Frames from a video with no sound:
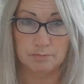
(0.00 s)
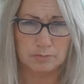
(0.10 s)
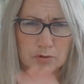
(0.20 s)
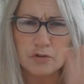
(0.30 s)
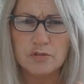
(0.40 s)

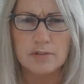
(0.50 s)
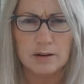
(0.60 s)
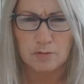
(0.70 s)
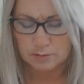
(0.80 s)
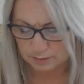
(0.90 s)
you'll
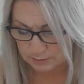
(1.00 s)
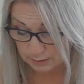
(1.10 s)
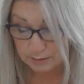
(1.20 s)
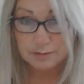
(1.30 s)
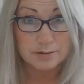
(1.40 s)
understand all that.
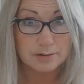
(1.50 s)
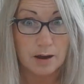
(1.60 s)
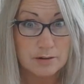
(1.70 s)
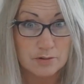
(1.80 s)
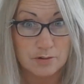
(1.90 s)
And he's a
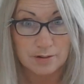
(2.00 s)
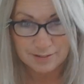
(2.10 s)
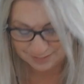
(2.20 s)
doctor.